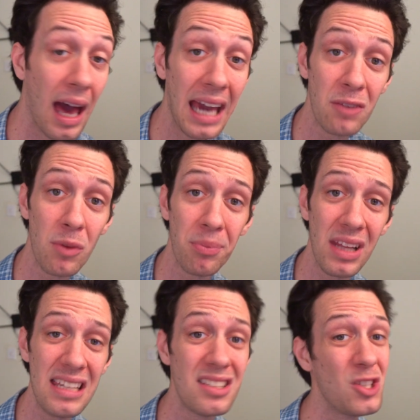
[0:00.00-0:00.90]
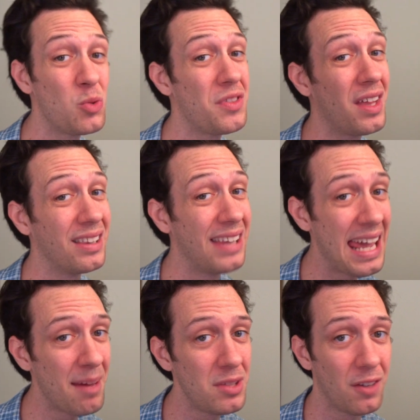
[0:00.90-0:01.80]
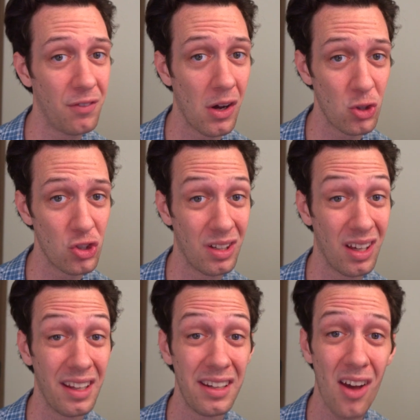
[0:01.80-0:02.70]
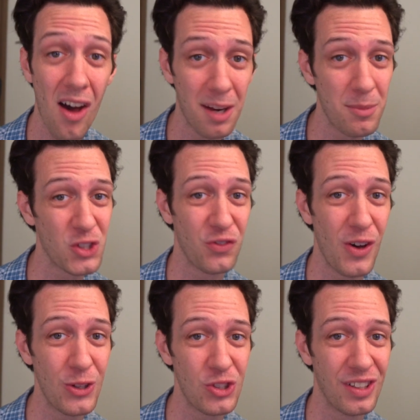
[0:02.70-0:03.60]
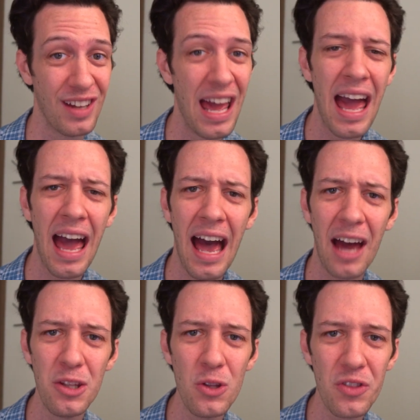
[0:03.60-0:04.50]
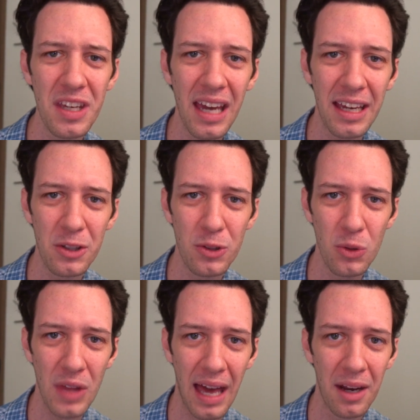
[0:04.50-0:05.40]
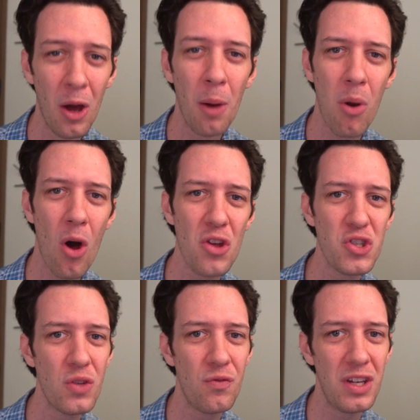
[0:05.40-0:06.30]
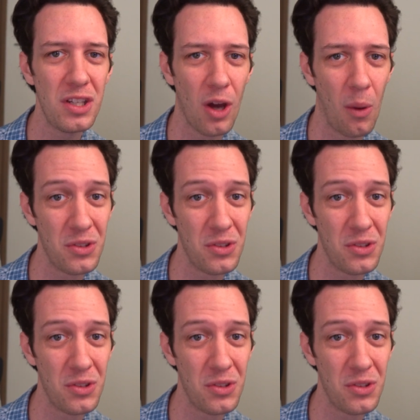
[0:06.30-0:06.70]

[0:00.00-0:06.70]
I can replace this with a Lambda function, an anonymous function. How do you think I could do that? Pause the video